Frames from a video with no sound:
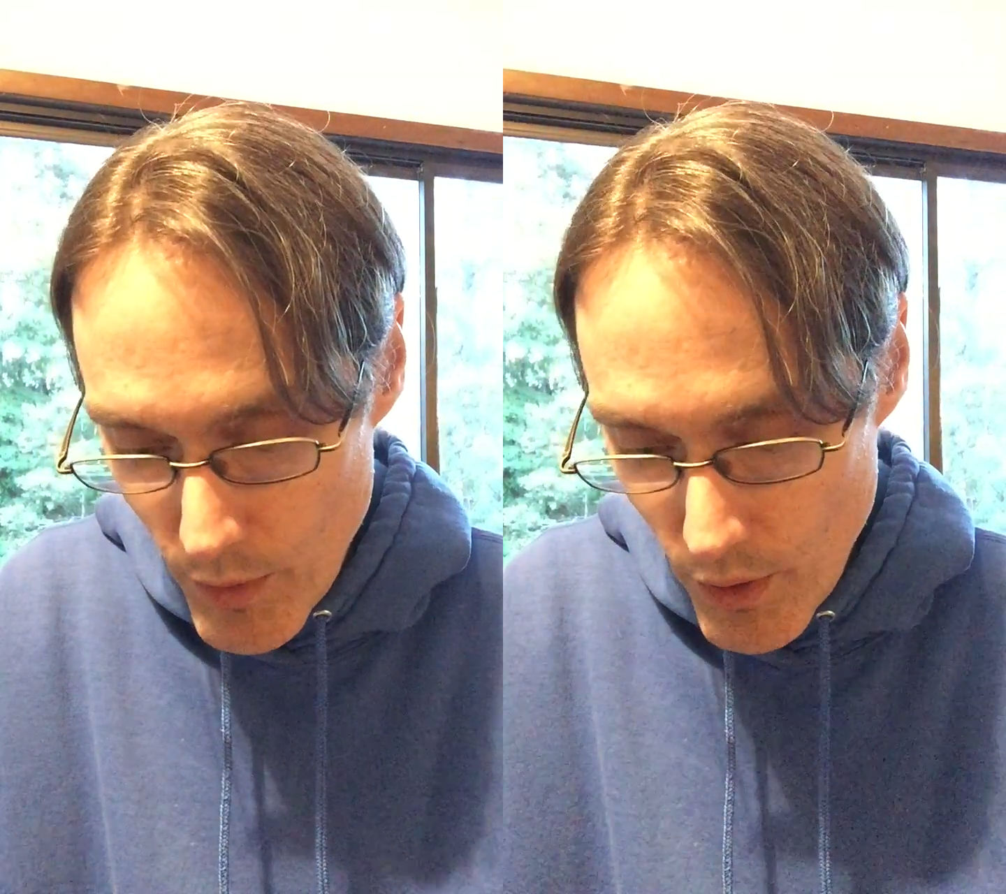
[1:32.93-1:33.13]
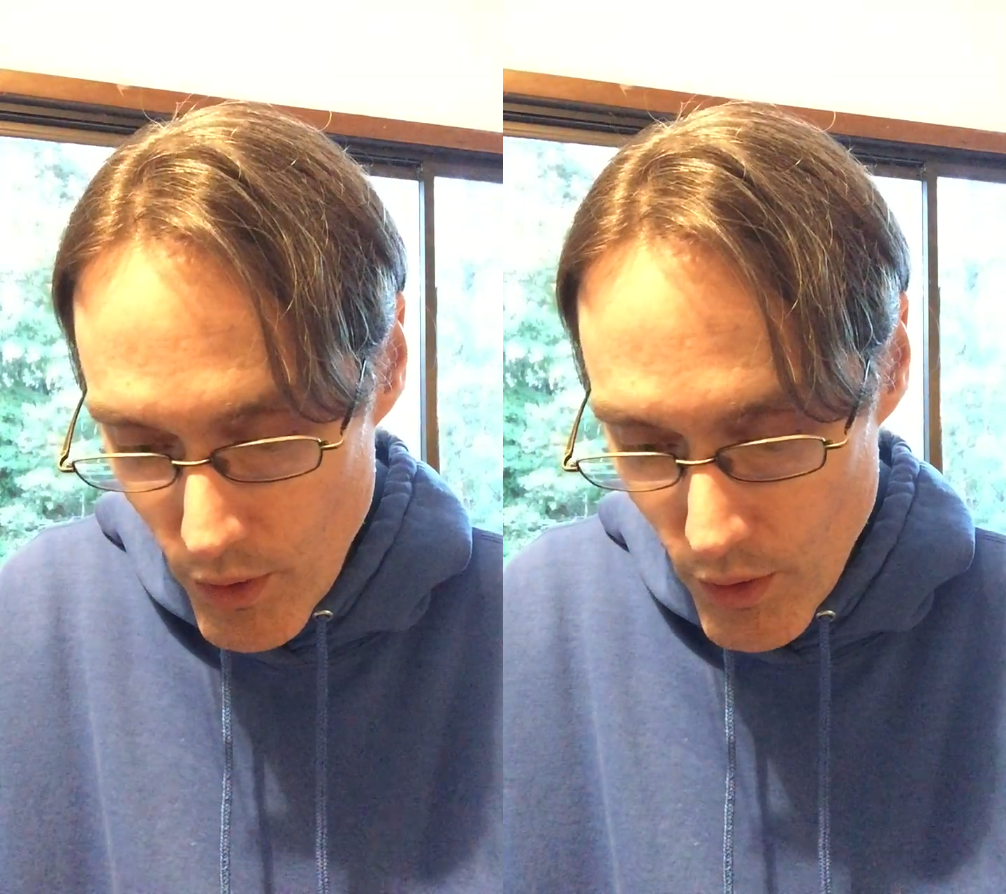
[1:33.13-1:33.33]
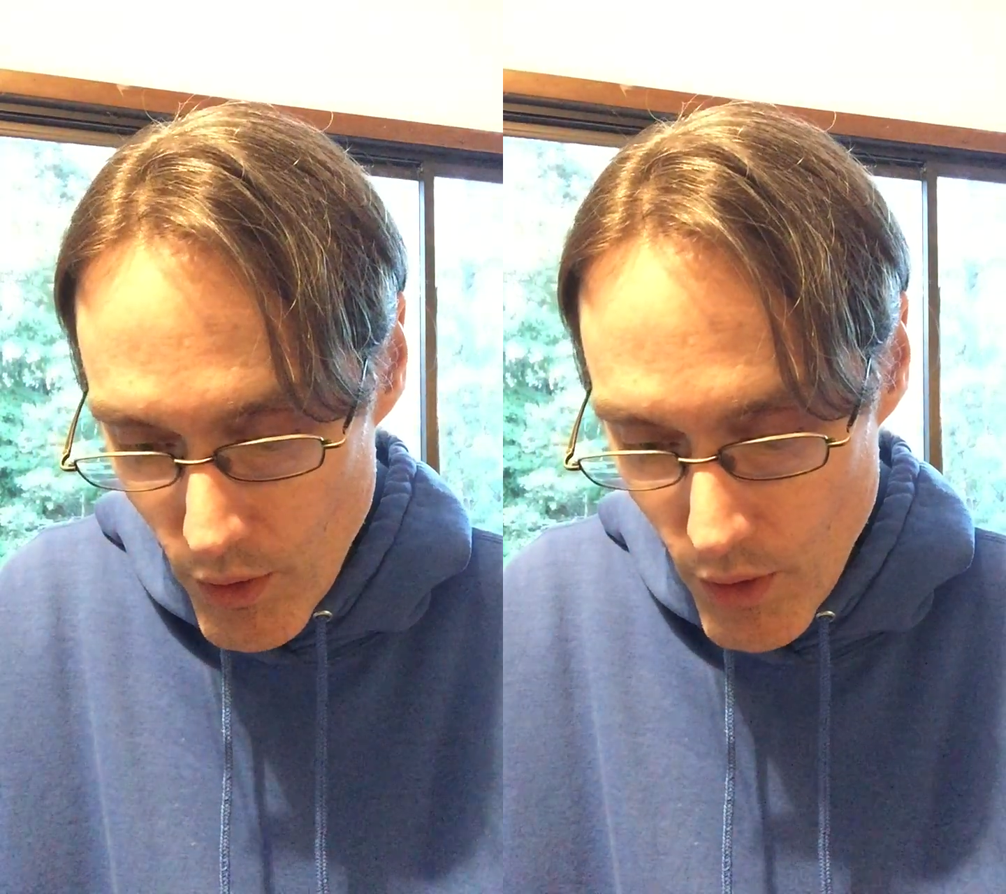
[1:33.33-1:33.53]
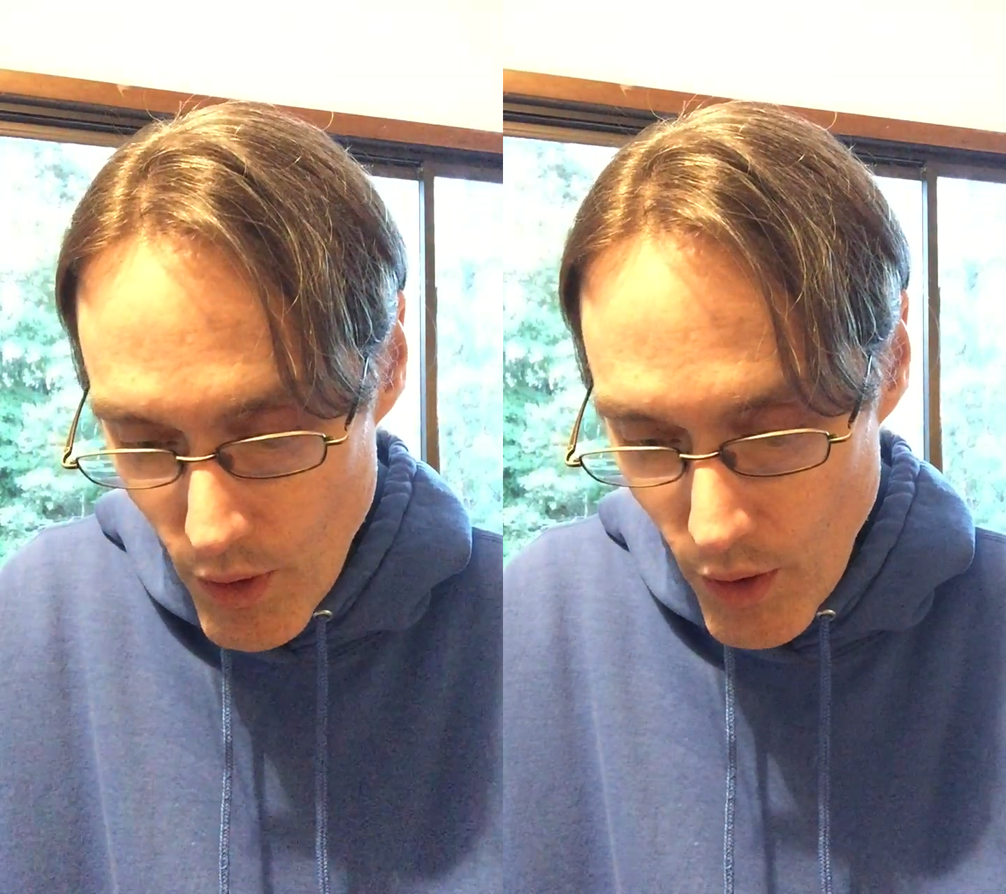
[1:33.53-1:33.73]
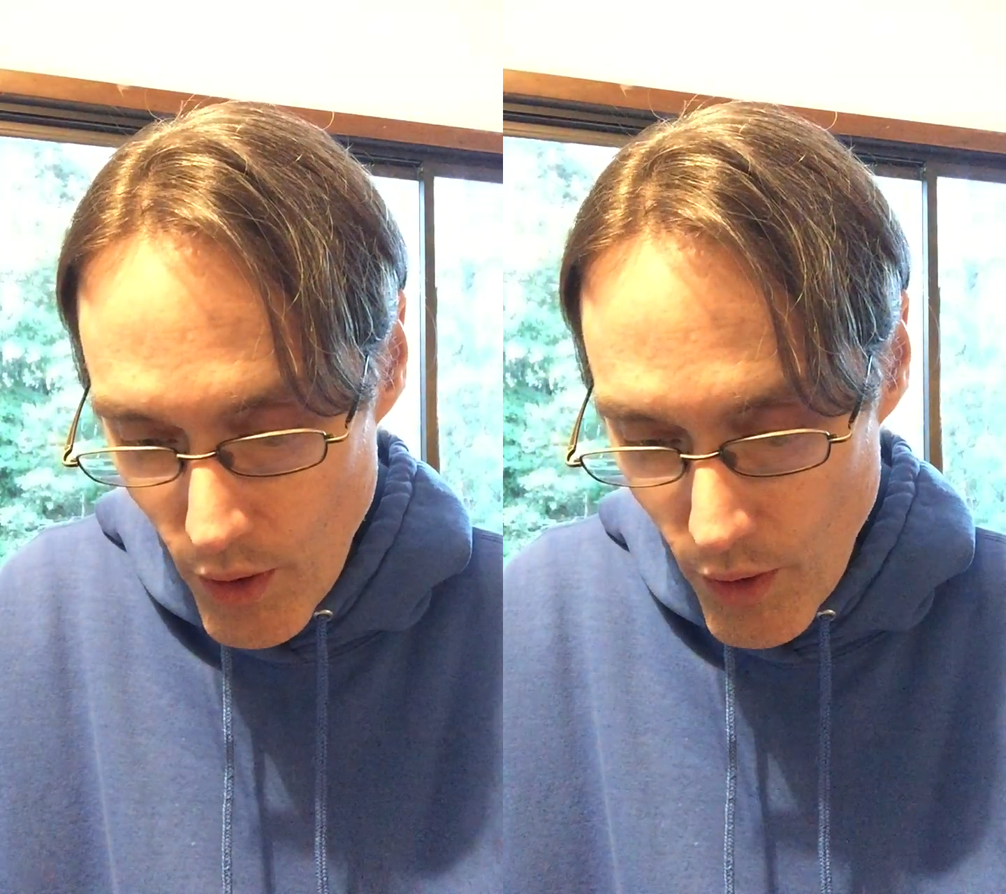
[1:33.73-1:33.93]
here.
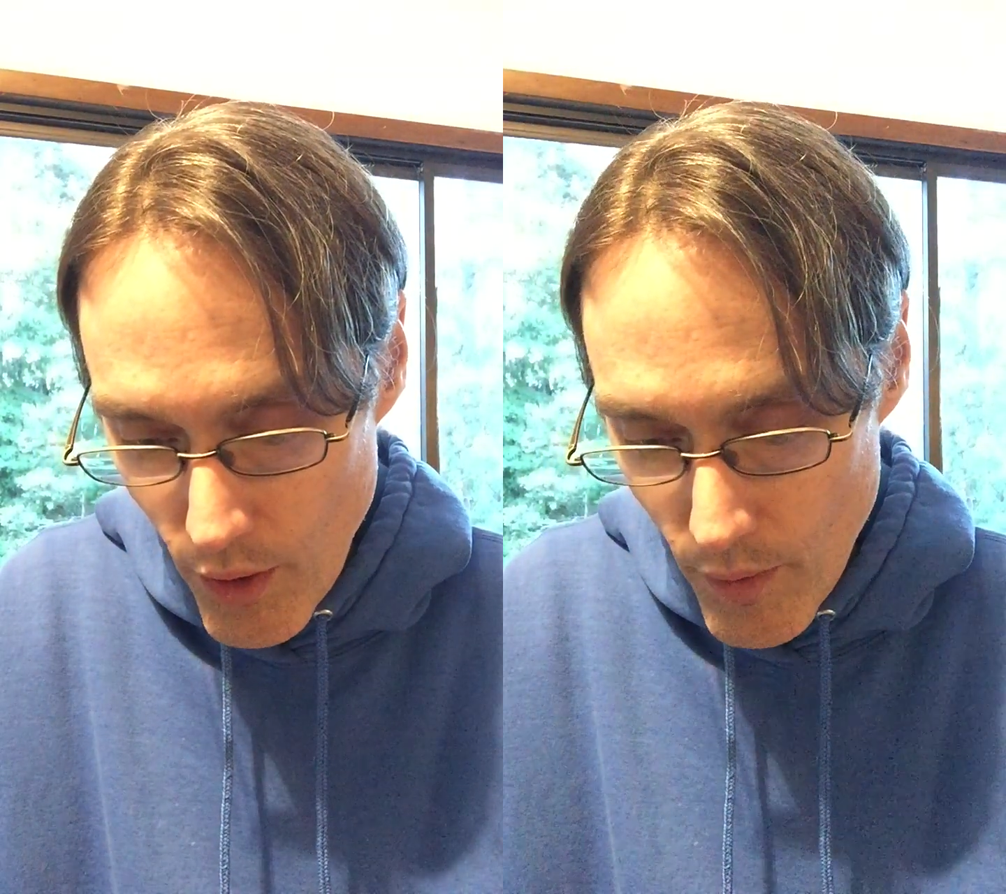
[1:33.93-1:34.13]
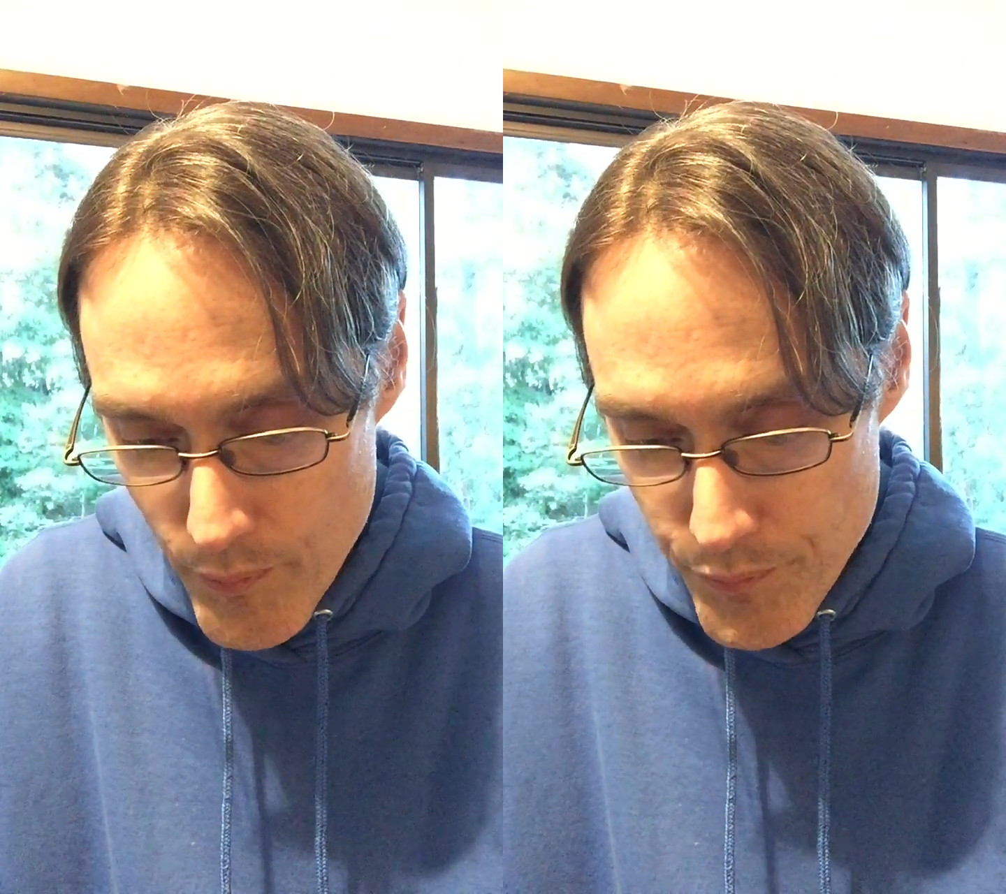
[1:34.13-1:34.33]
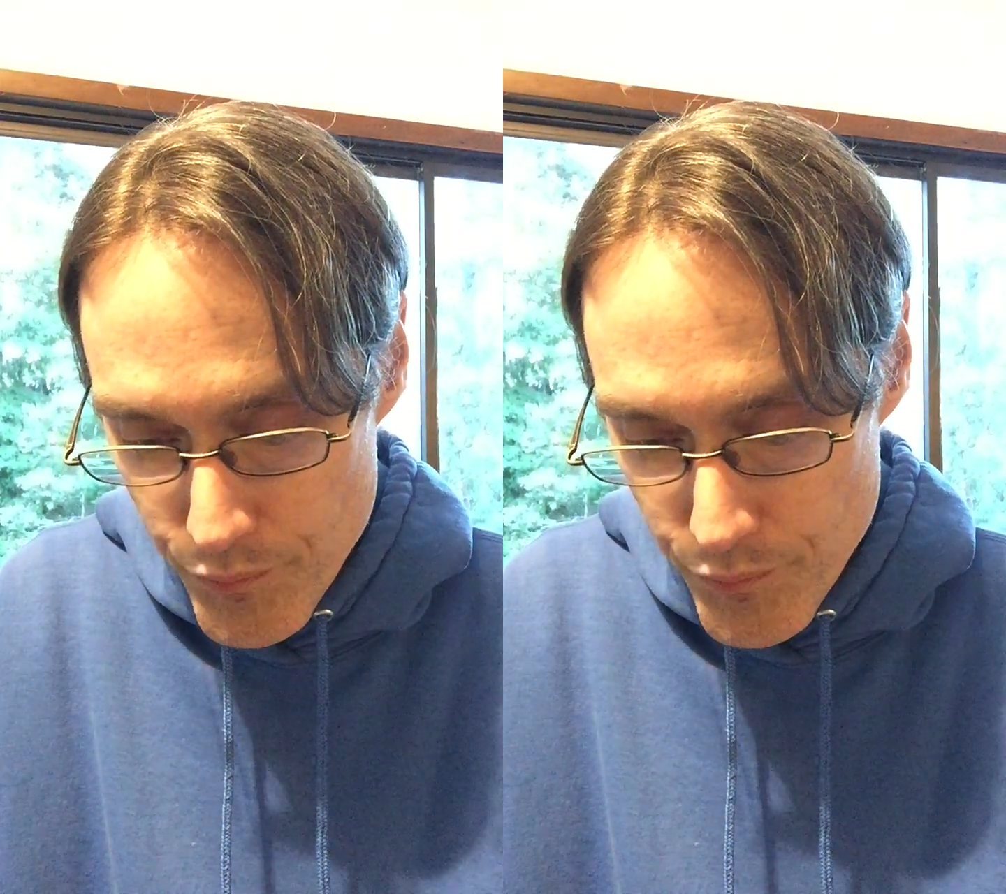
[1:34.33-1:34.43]
A